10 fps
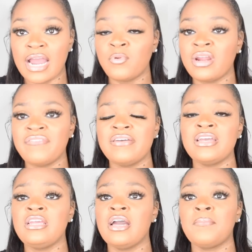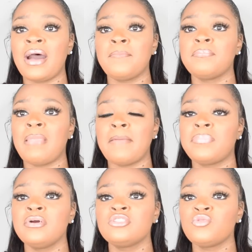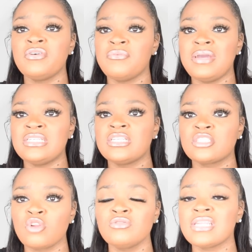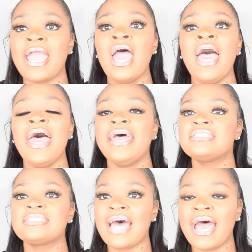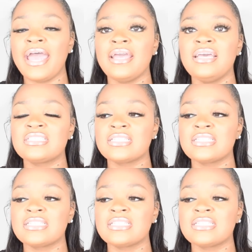I will never have any of my personal information disclosed. Like, it's not